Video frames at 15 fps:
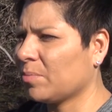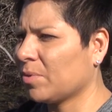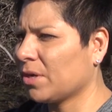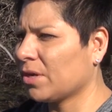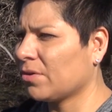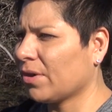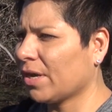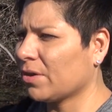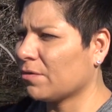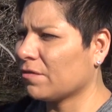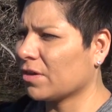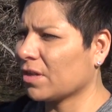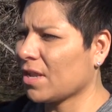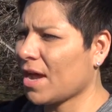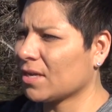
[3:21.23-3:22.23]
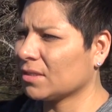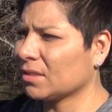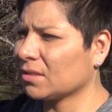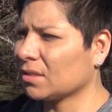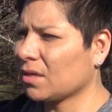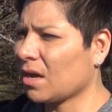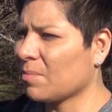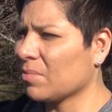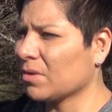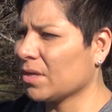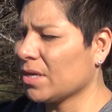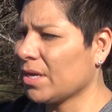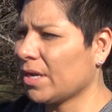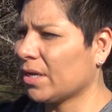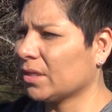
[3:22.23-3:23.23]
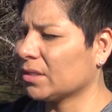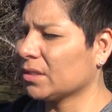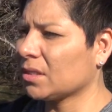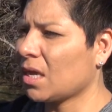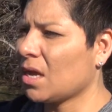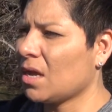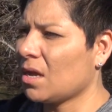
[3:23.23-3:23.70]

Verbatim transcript: pretty great over the last couple of years.